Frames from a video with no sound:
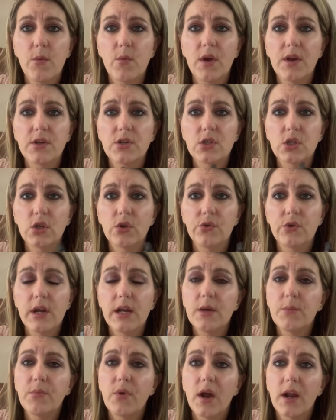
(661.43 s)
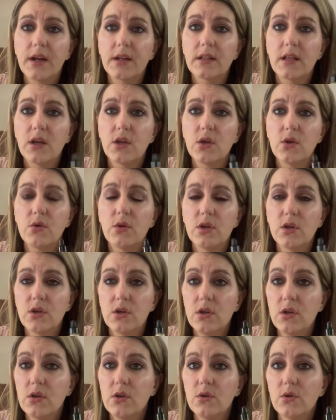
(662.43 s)
wanted to create a product that you
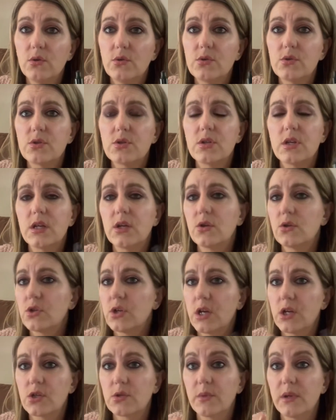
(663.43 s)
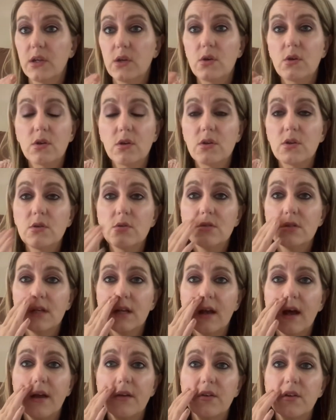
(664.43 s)
can use interchangeably you could use
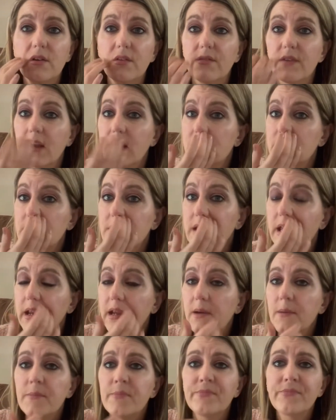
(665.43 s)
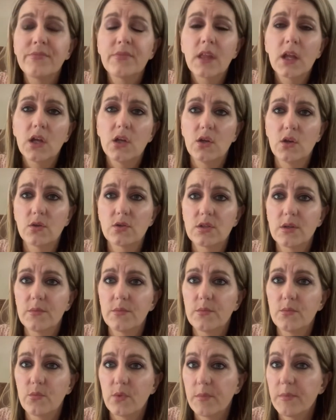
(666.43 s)
it on your face like you know
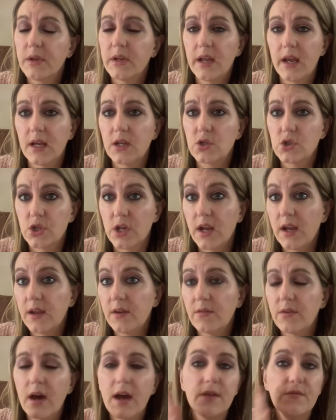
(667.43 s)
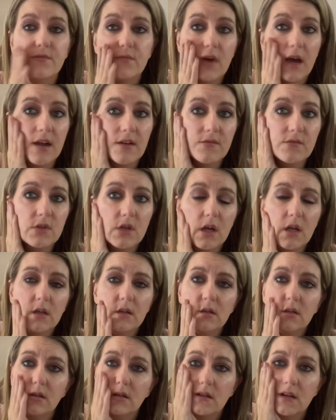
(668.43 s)
some women shave i've i've
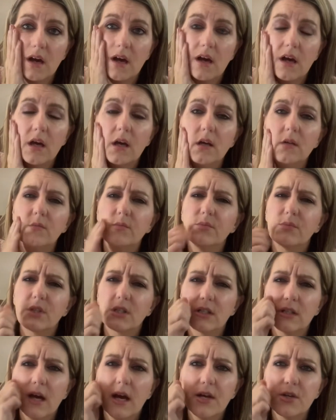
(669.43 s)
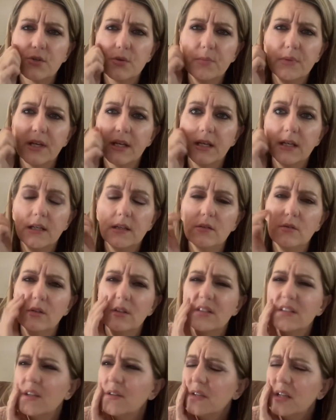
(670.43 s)
done uh, the hydroplaning or
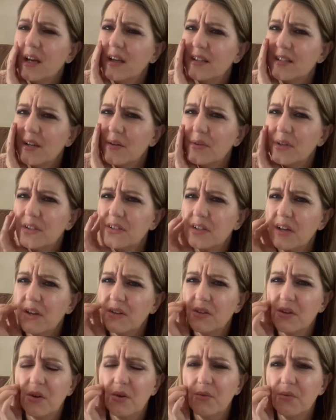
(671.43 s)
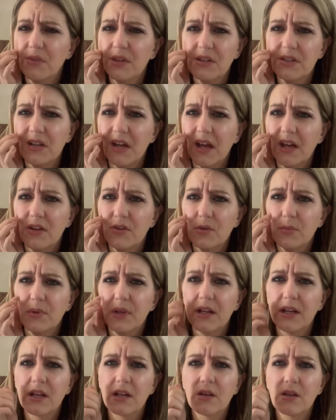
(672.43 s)
is that, is that what it's called no that's not
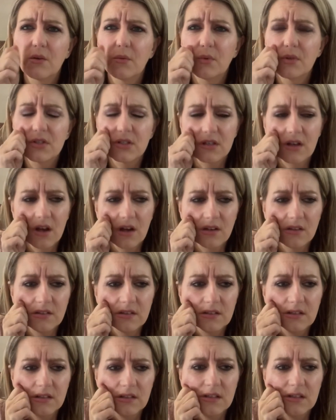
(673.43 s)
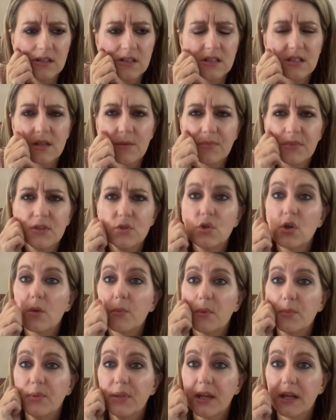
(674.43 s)
hydroplaning what's it called some
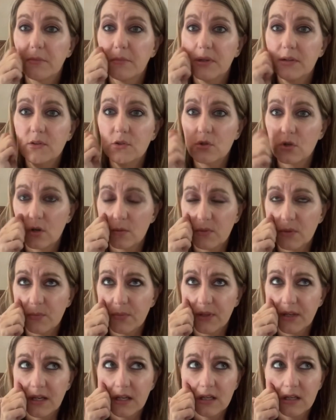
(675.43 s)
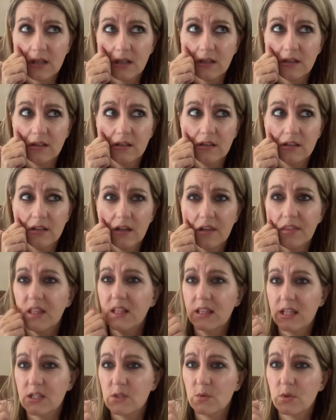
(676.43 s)
dermaplane dermaplaning i
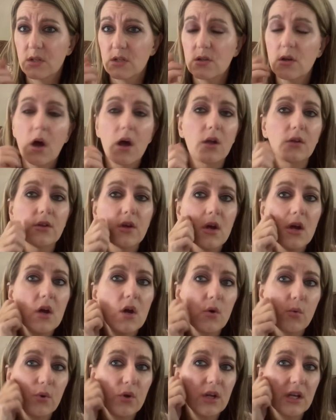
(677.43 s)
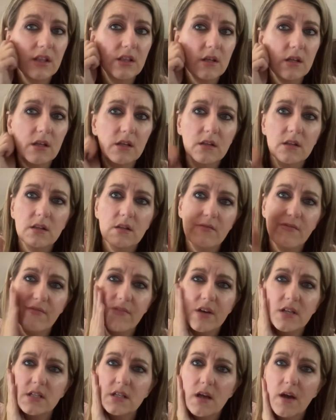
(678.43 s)
think that's what it's called where you get the the
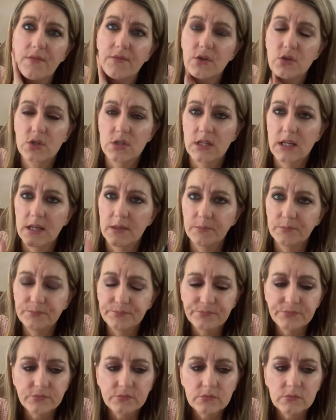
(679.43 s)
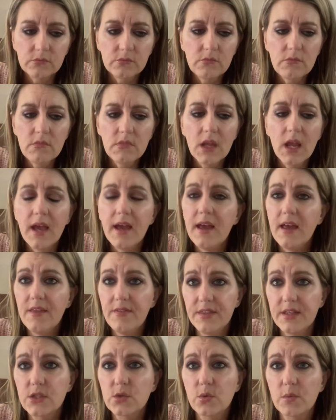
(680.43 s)
fuzz off your skin
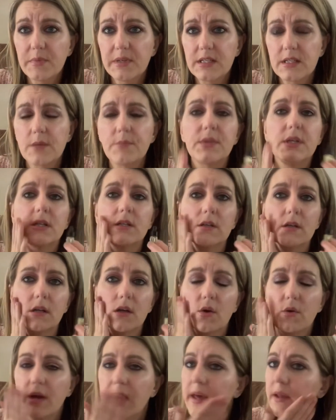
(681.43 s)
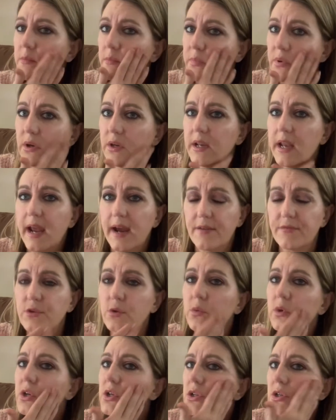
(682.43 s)
and this would be something to go ahead and put
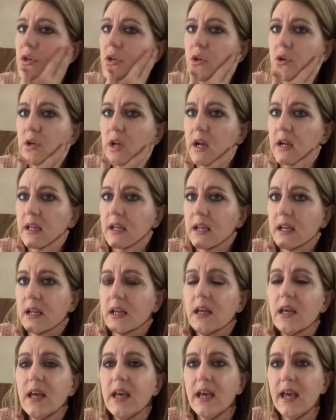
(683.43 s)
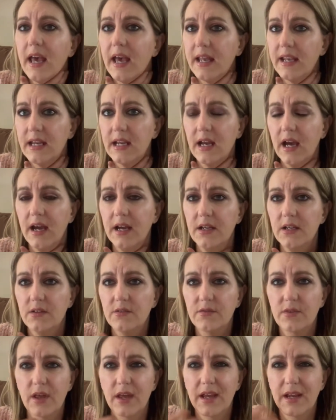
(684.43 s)
afterwards so you're not getting any kind
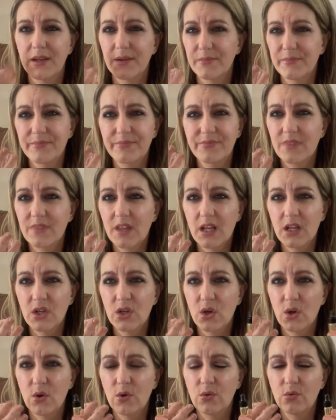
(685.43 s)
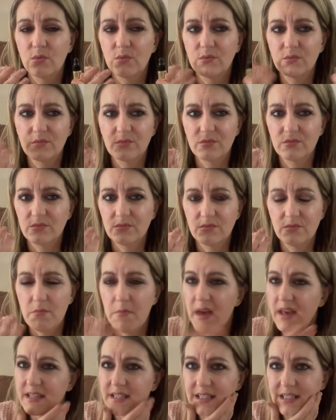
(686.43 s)
of like, you know,
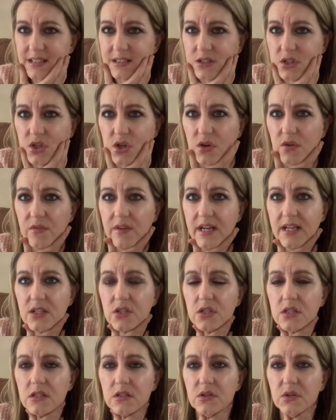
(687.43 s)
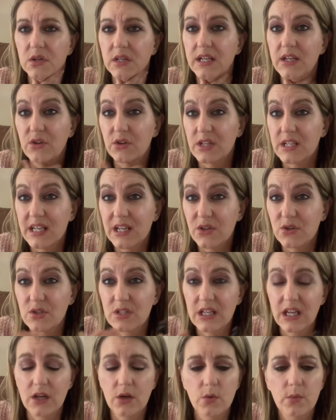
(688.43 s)
mess to your face so you didn't irritate your
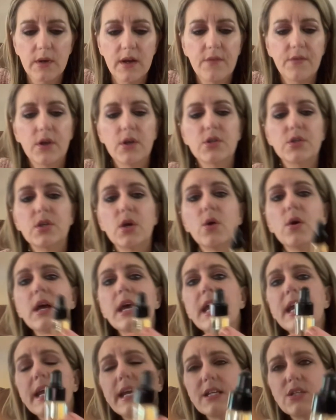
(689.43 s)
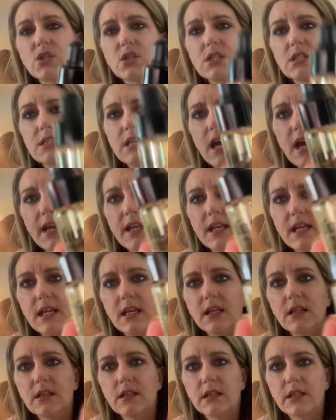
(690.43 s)
skin or whatever. So it's just
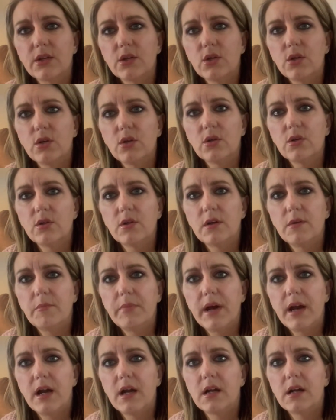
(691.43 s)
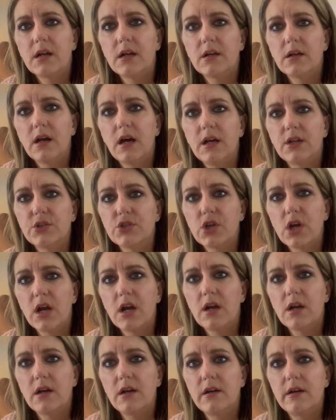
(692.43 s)
tiny little bar uh,
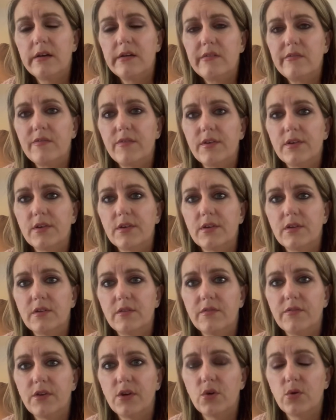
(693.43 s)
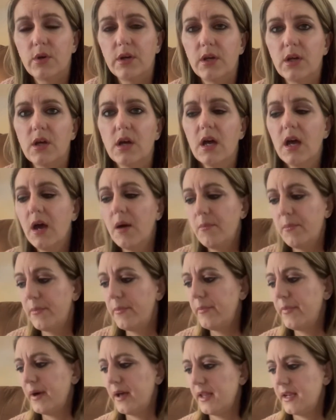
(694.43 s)
jar of fur oil,
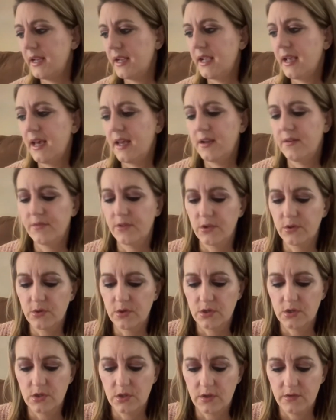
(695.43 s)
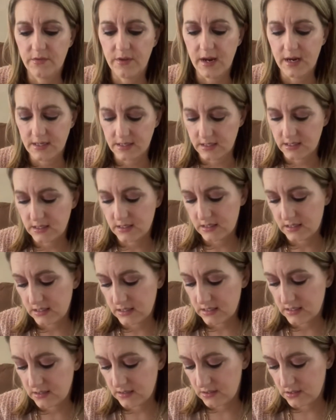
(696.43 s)
but it kind of alluded to the fact it
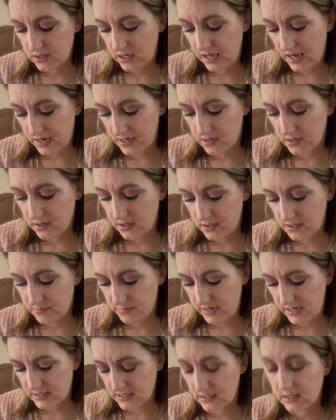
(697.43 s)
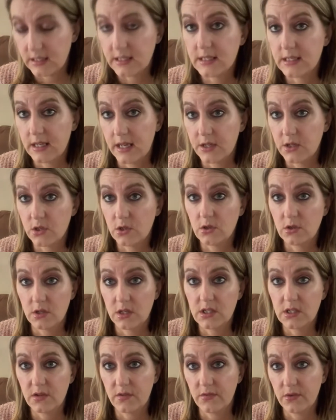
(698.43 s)
didn't kind of, it basically said
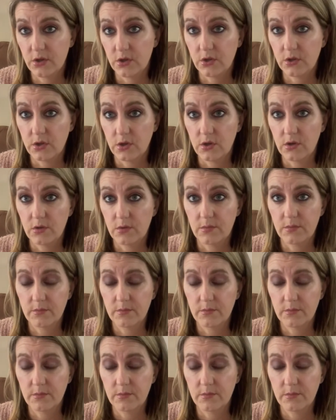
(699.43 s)
it's for your